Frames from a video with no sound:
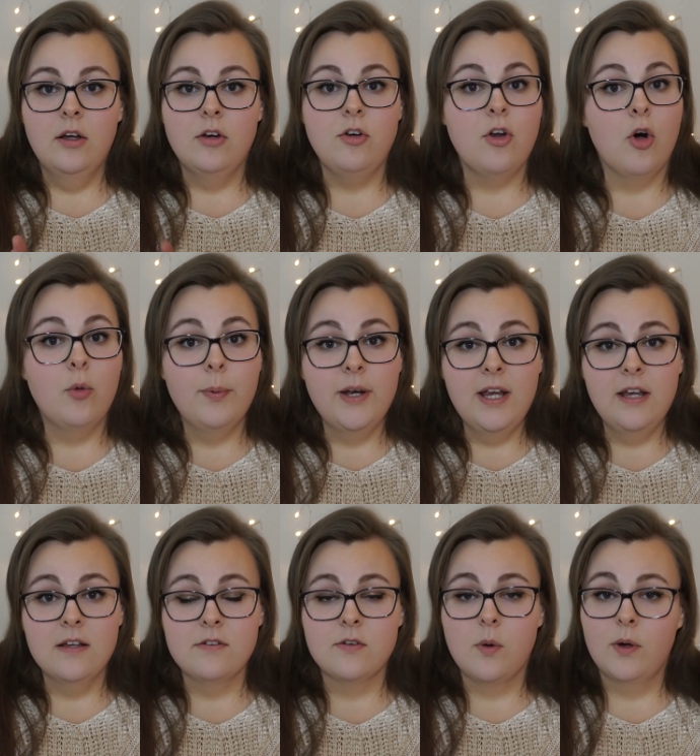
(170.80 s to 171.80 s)
Nobody
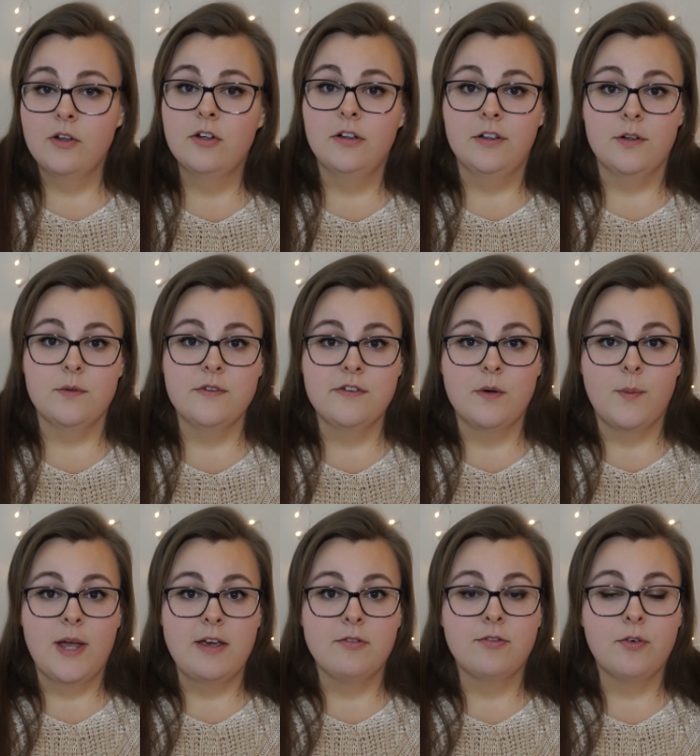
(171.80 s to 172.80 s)
is going to lose the
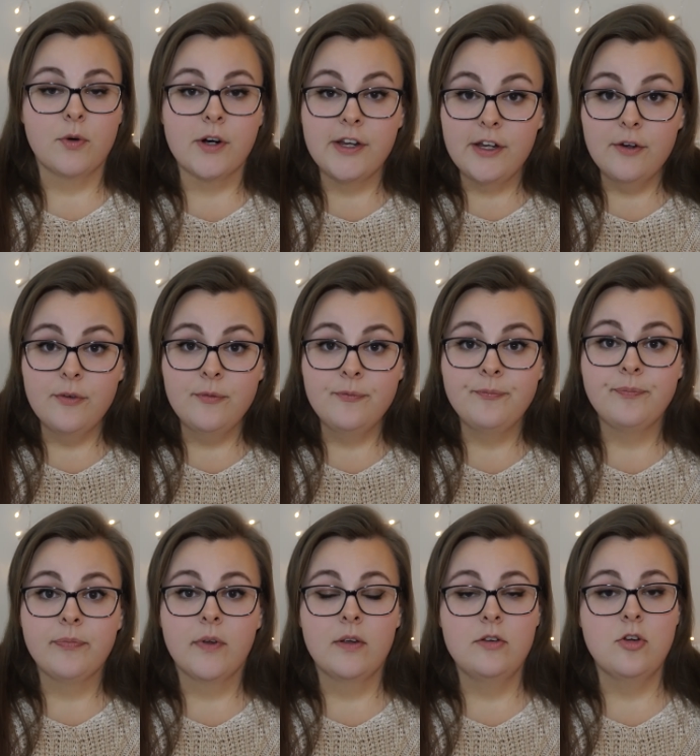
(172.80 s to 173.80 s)
weight for you.
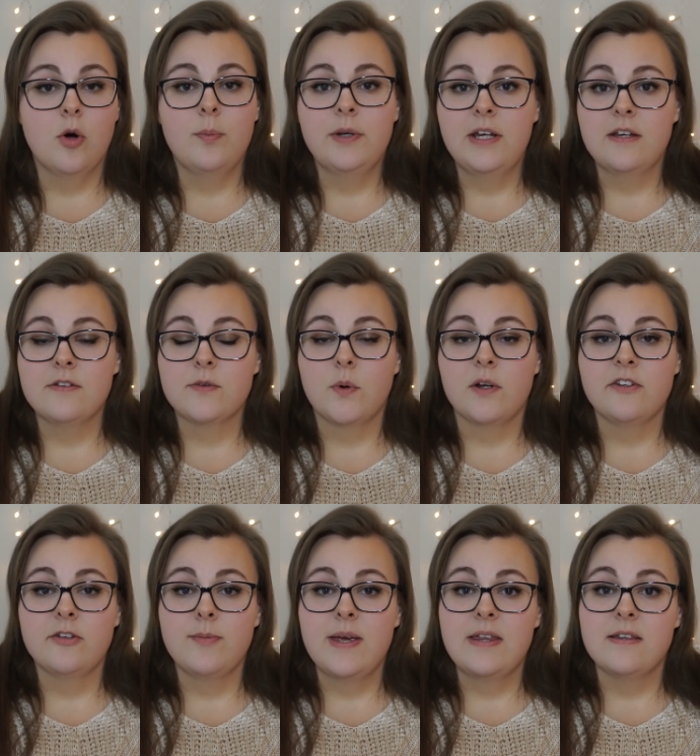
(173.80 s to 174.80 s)
Nobody is going
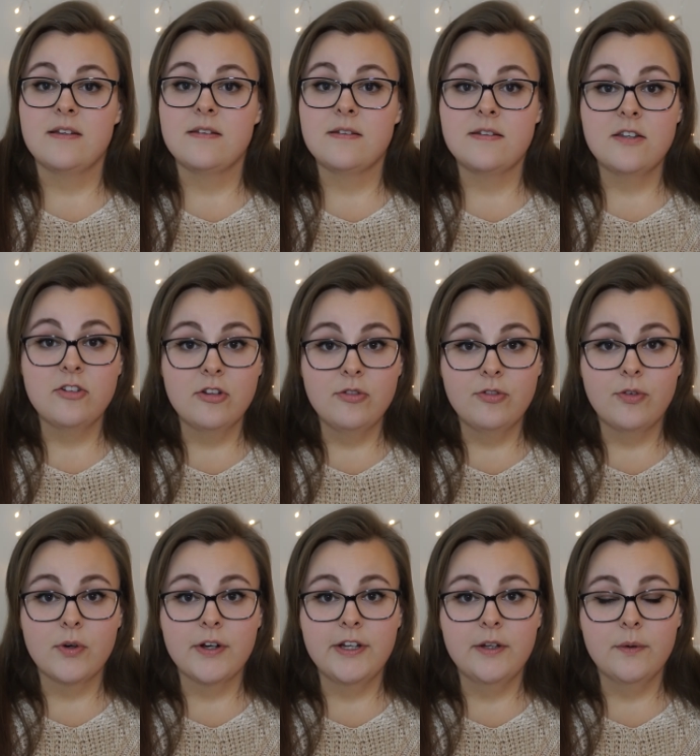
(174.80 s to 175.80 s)
to make the decision
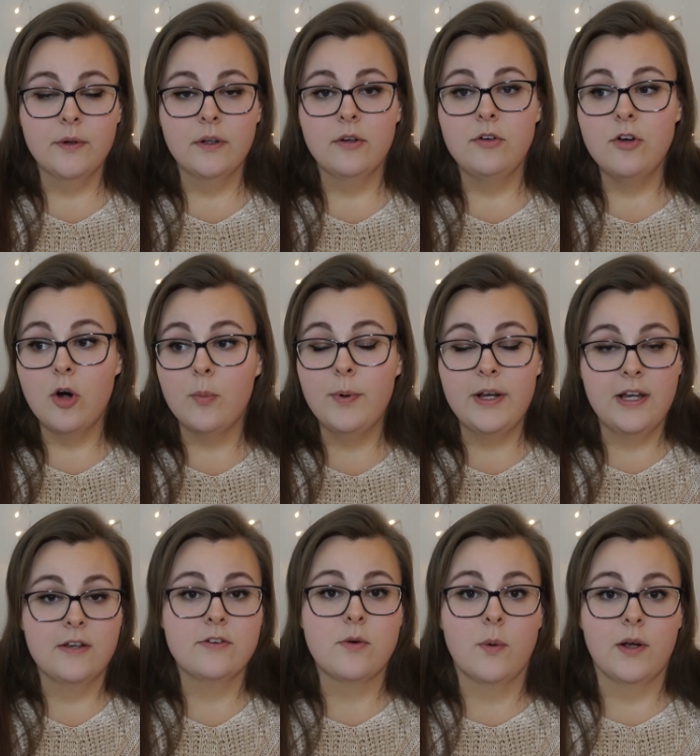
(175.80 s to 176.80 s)
for you. Nobody
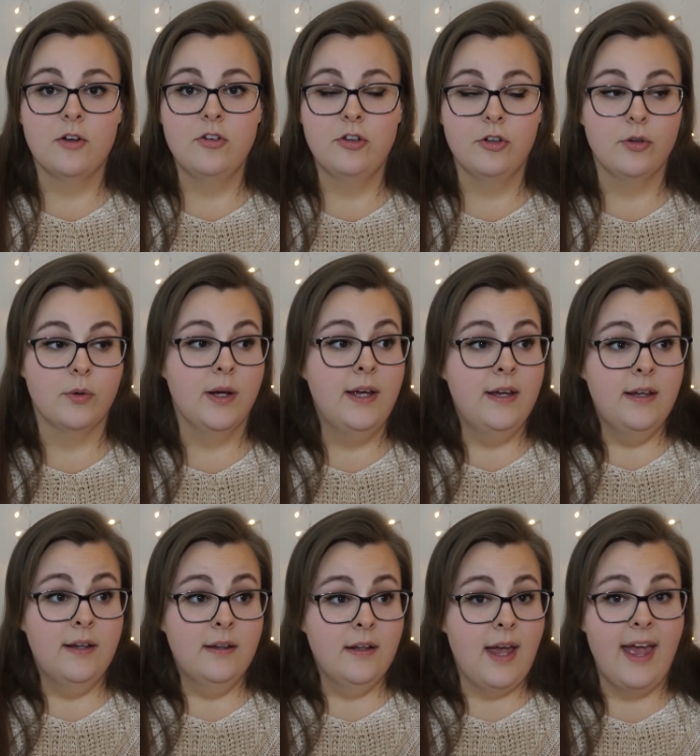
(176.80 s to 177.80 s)
is going to
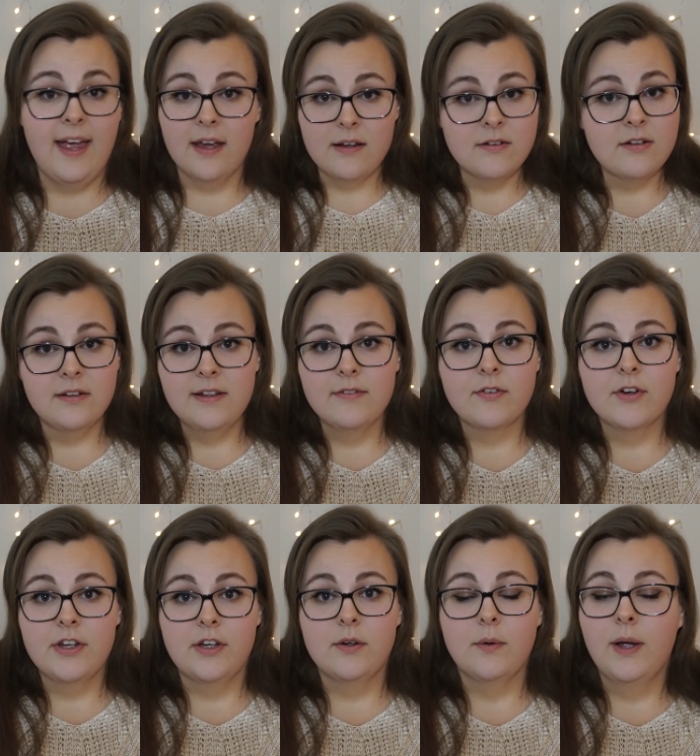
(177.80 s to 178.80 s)
hand deliver
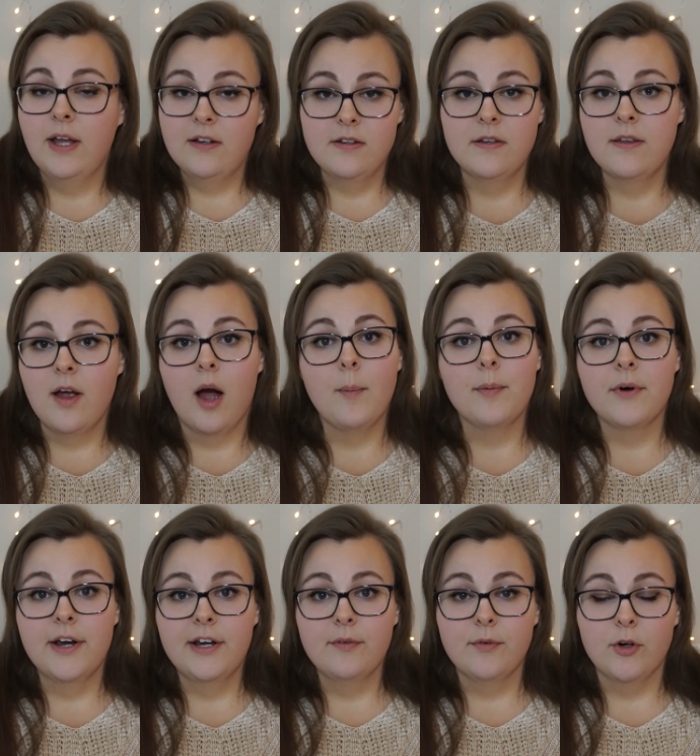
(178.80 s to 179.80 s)
you into the
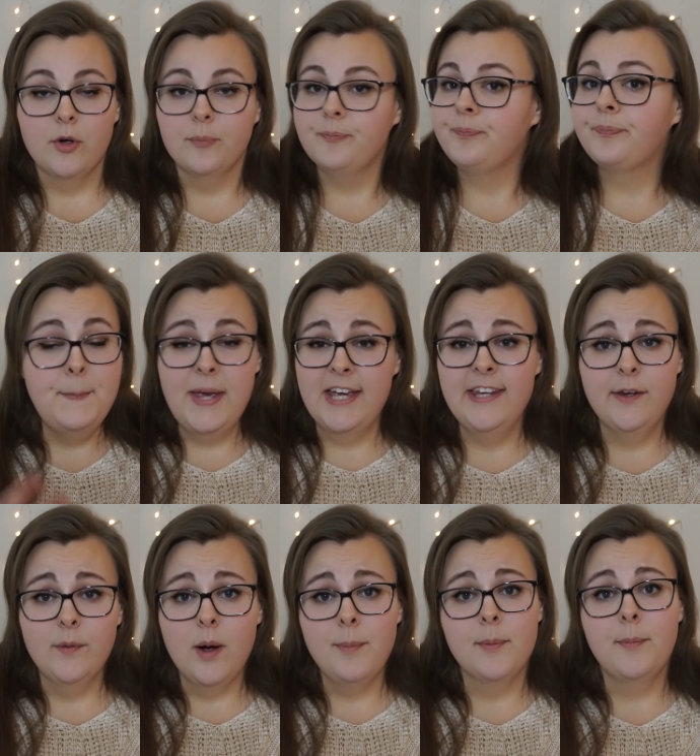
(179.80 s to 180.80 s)
operating room, pick
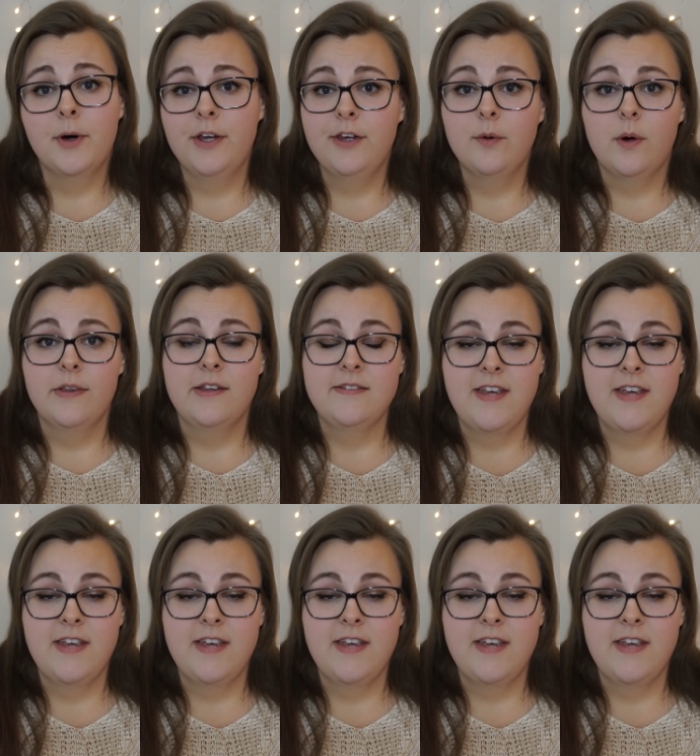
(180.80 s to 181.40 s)
you up and put you on the